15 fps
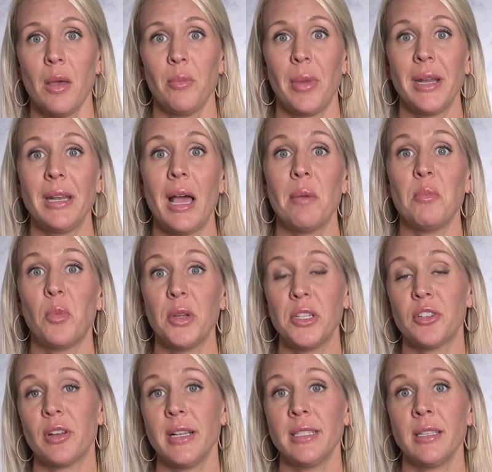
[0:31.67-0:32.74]
By not
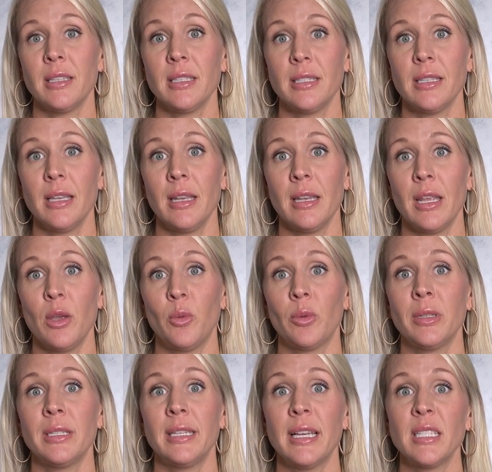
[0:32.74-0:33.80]
moisturizing the skin, it
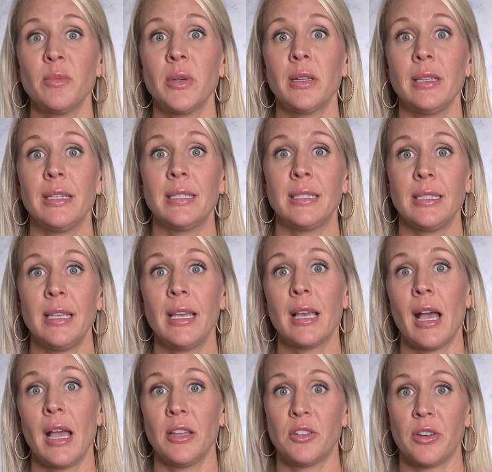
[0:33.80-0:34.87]
will desperately seek
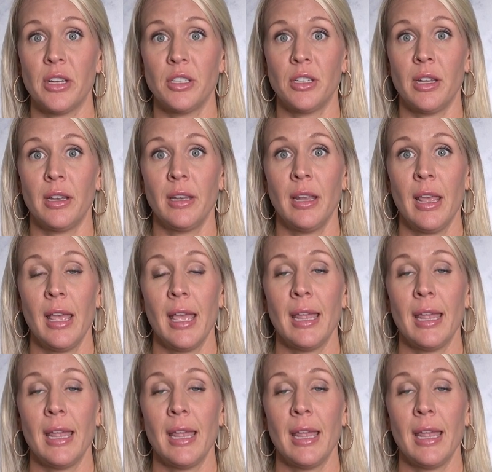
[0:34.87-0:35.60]
hydration